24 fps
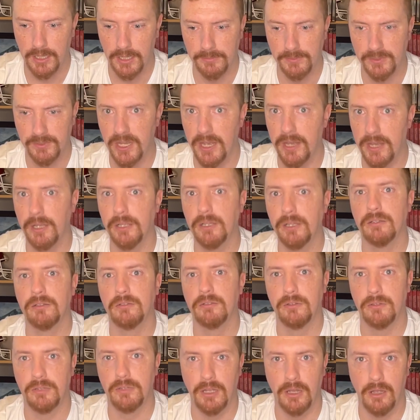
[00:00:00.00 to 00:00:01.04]
said
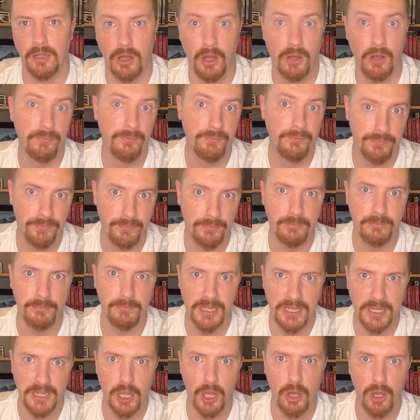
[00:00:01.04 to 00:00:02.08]
of
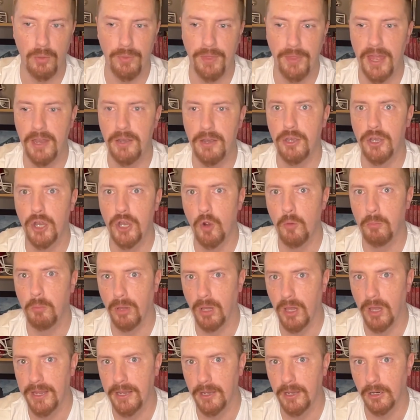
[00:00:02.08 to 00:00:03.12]
Nico that no
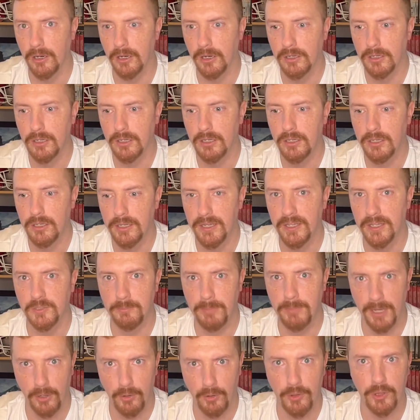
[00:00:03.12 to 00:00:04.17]
player is
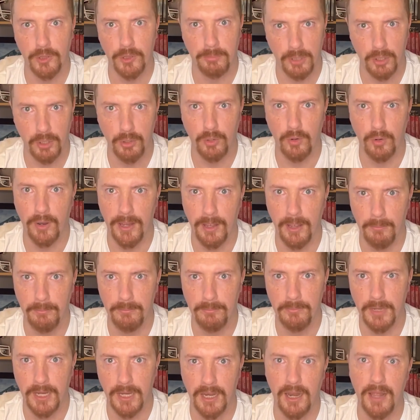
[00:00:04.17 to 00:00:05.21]
bigger than the program.
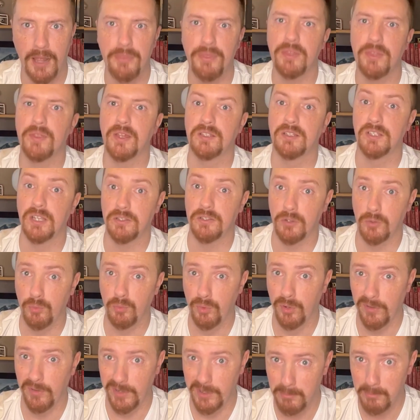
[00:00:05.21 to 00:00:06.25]
And I think that sets a
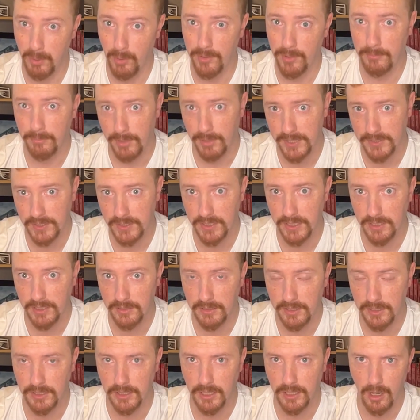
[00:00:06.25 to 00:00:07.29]
really important precedent
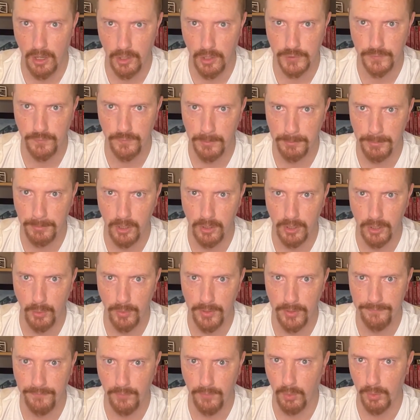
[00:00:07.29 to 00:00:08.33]
in college football
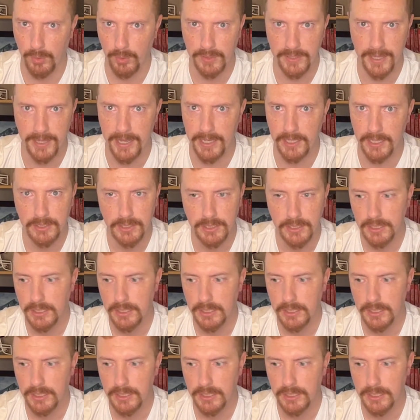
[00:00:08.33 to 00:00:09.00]
going forward, that,